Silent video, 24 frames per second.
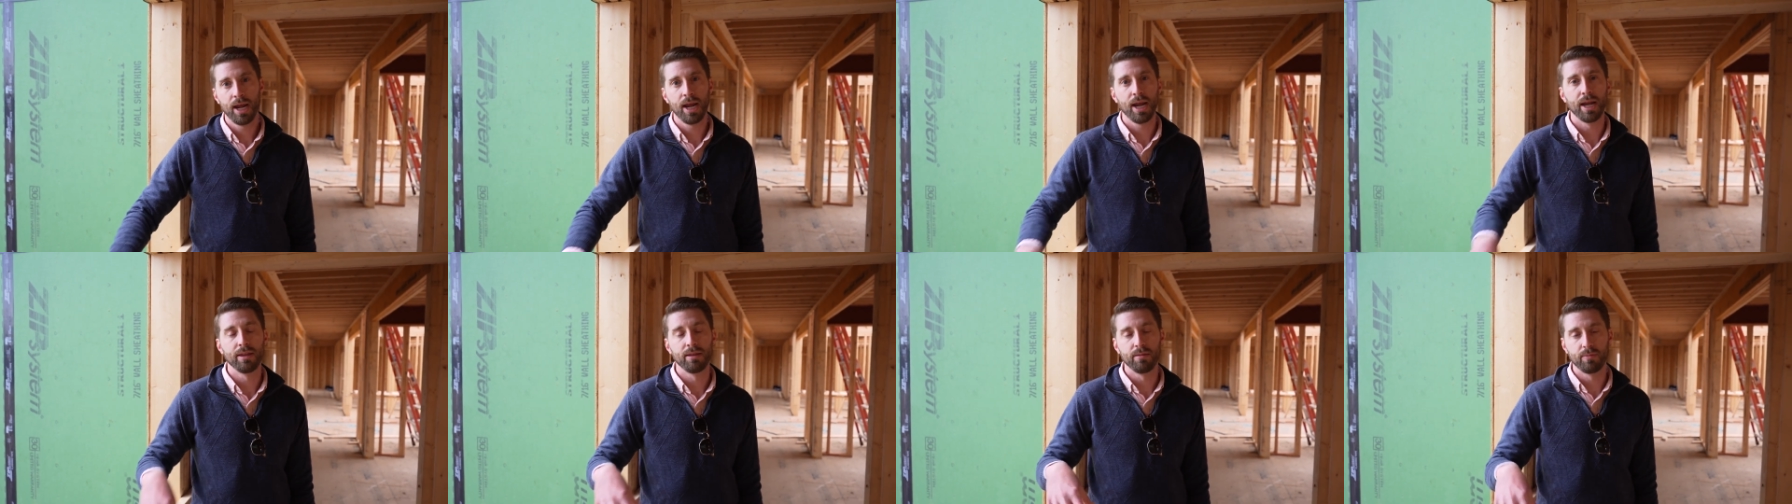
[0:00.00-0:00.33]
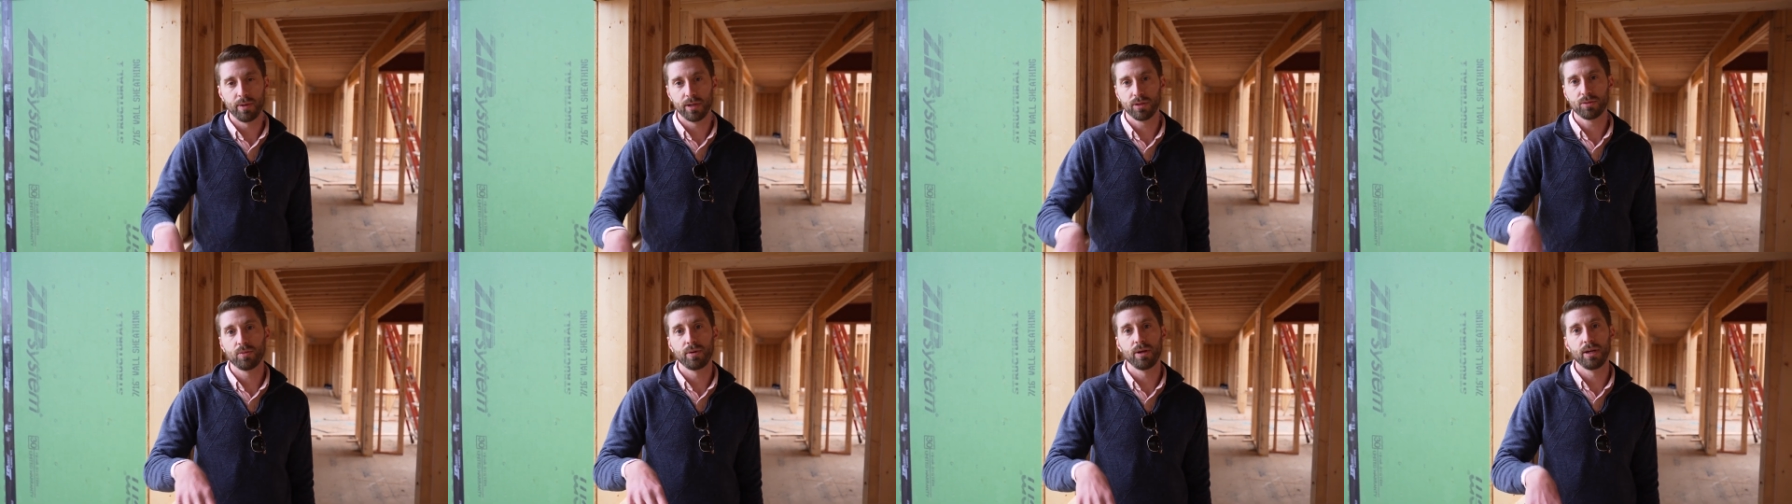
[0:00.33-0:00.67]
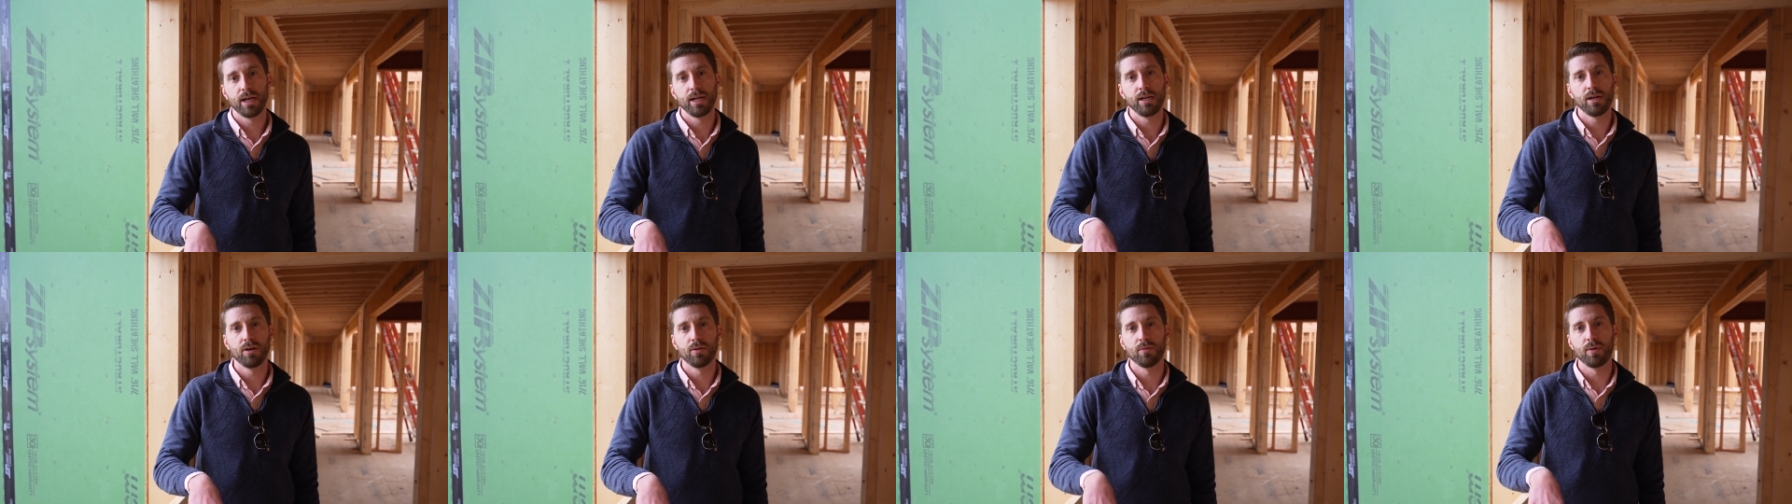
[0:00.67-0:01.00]
and the best way
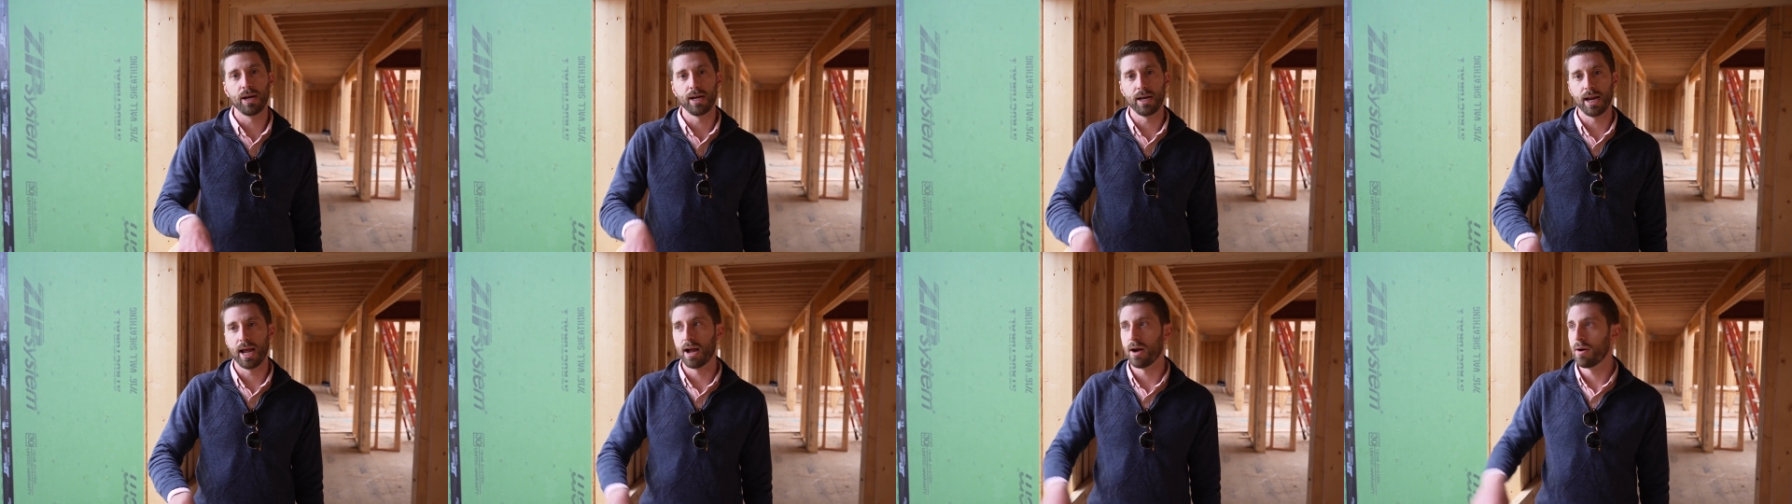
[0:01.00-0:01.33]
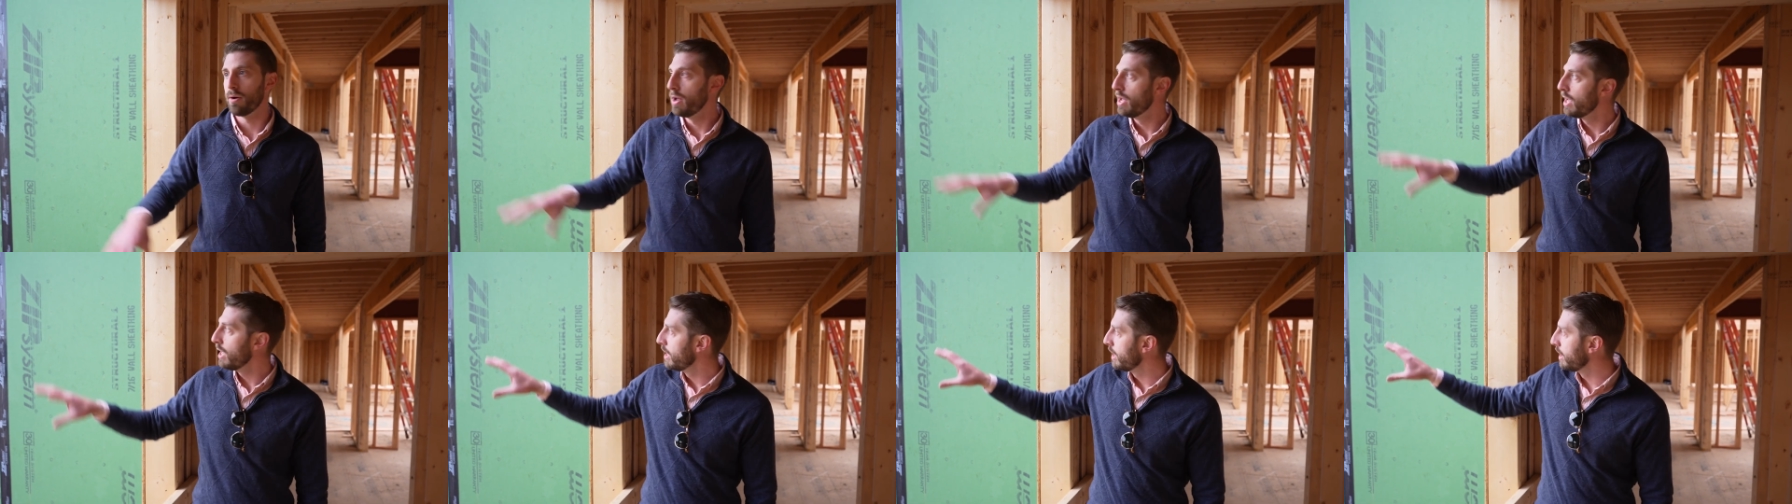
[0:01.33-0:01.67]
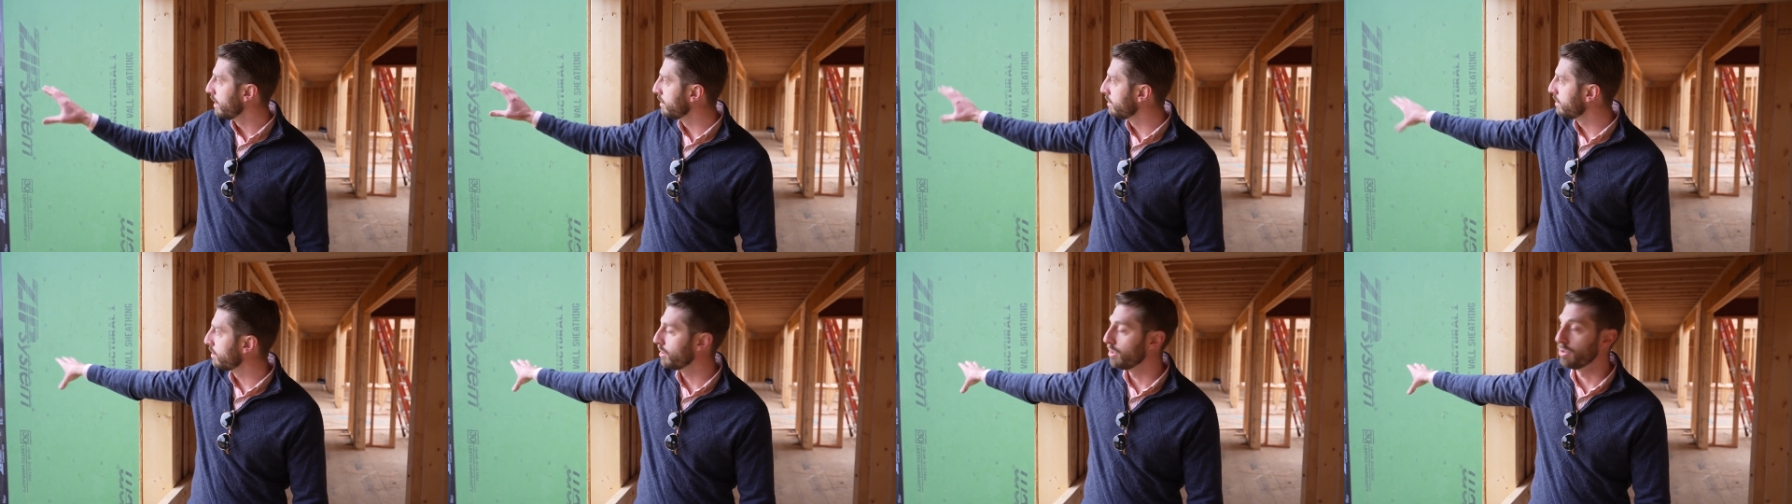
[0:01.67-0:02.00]
I know right now
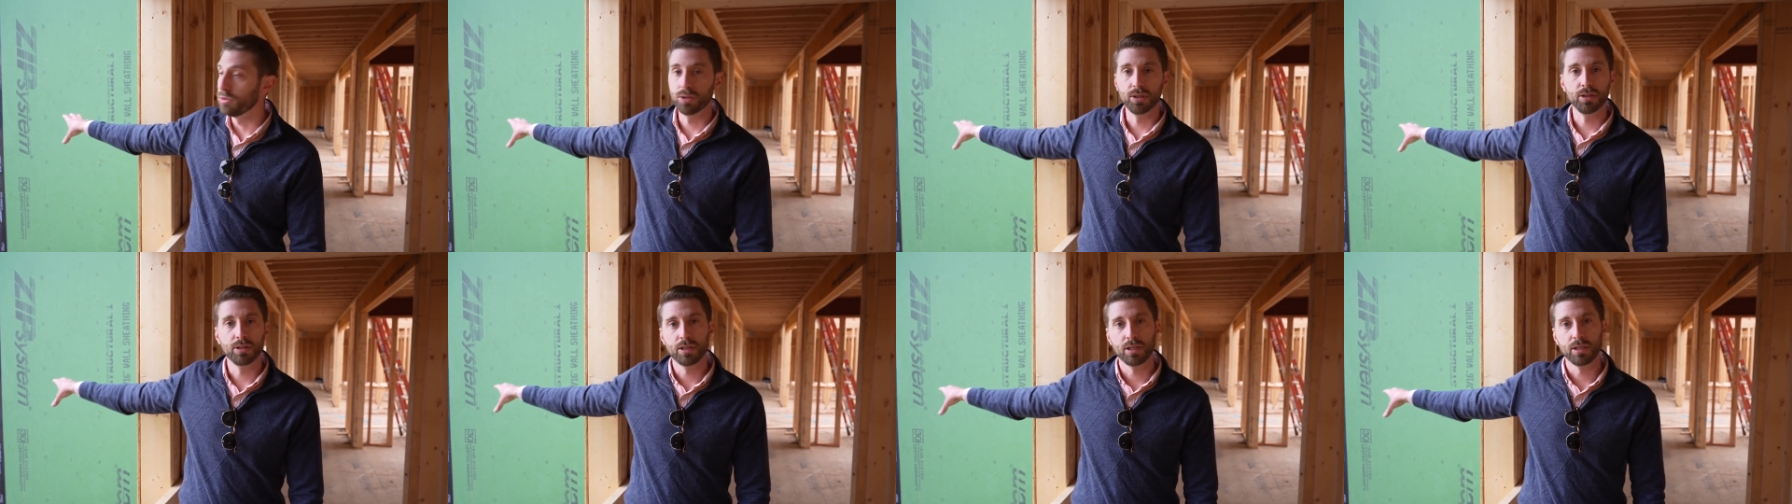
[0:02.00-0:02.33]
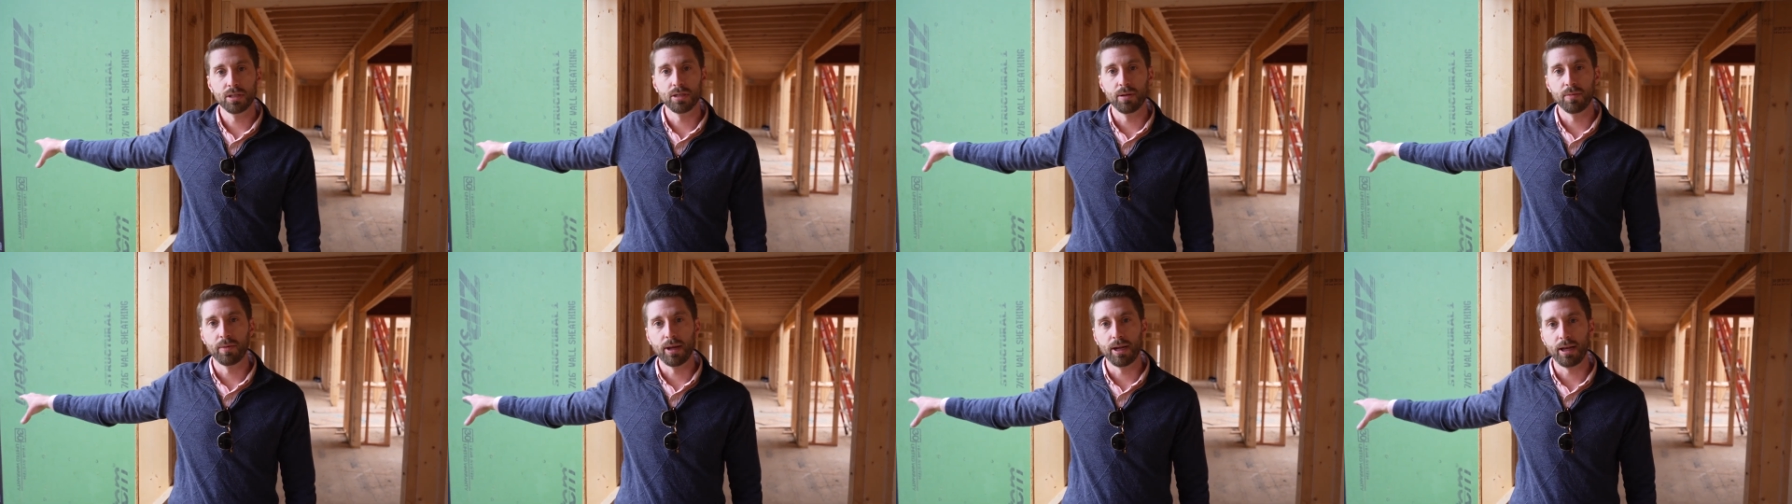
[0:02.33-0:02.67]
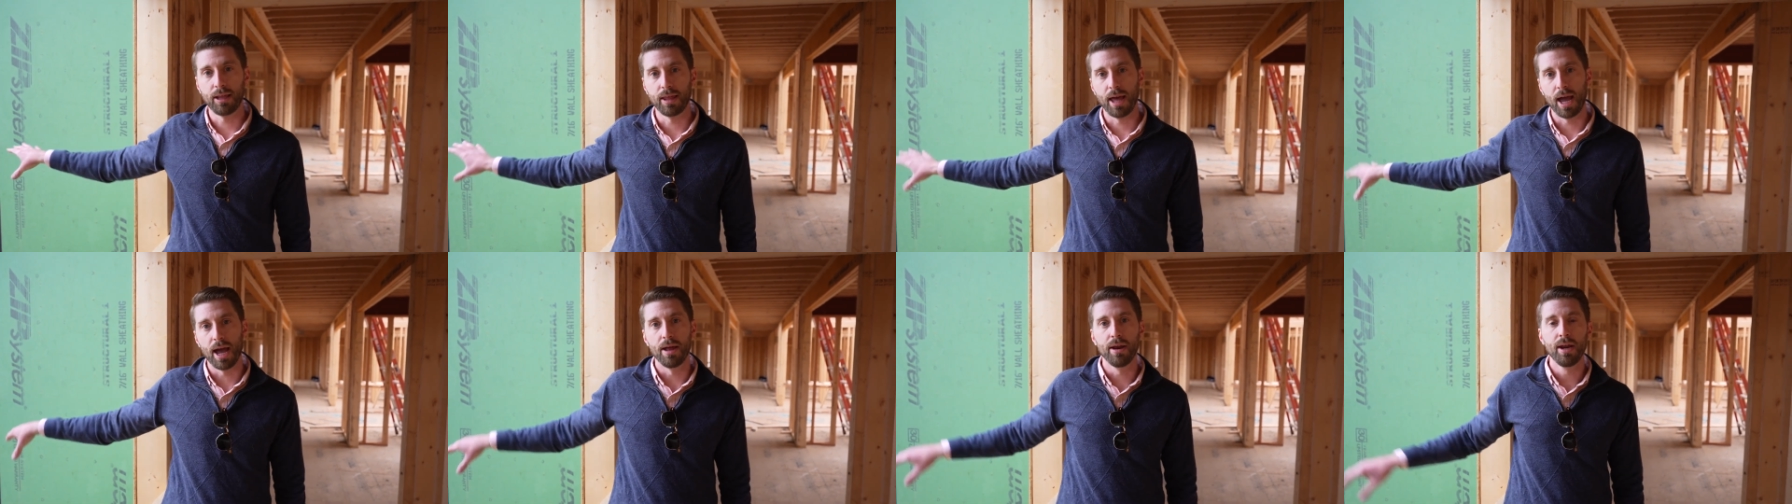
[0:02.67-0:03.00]
is to use a system
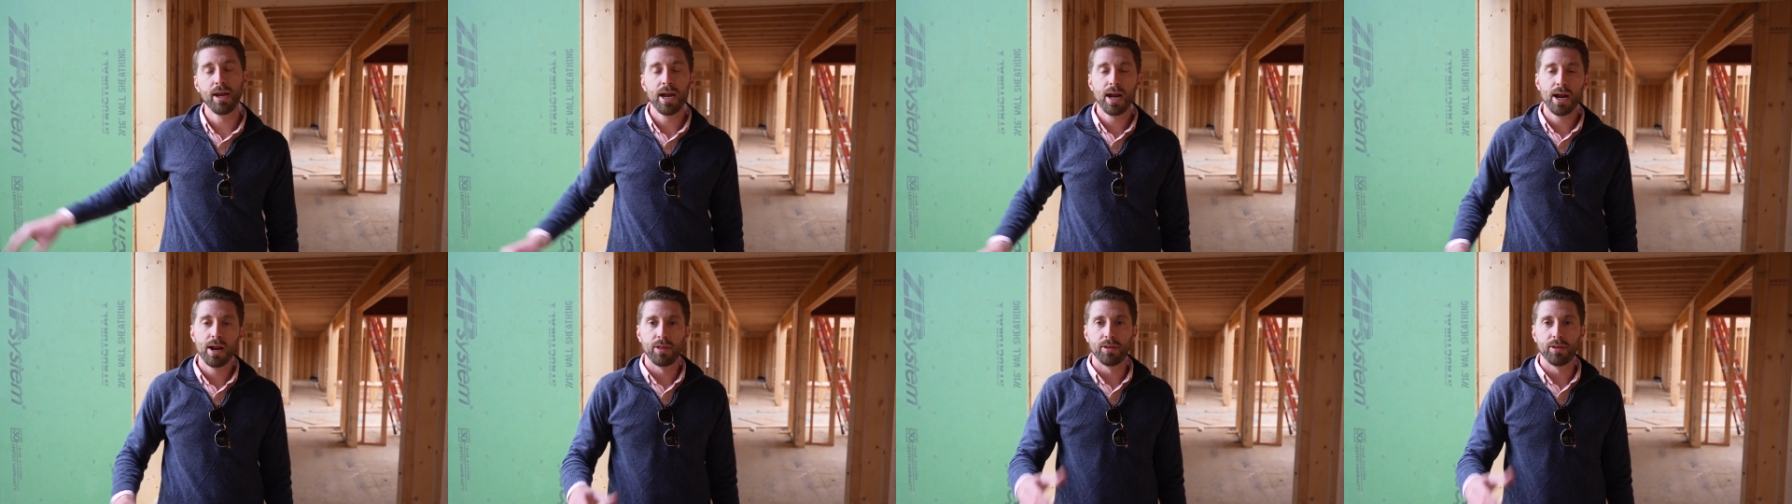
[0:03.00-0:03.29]
like that.